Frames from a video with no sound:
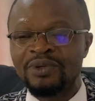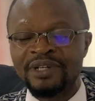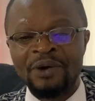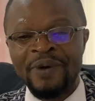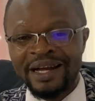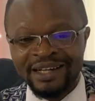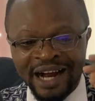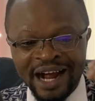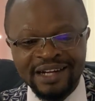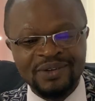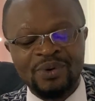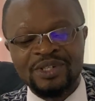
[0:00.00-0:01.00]
The red
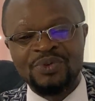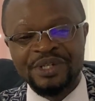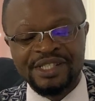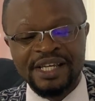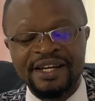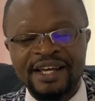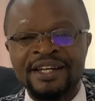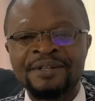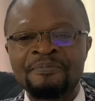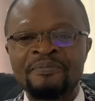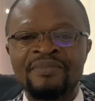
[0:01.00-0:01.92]
card was rescinded.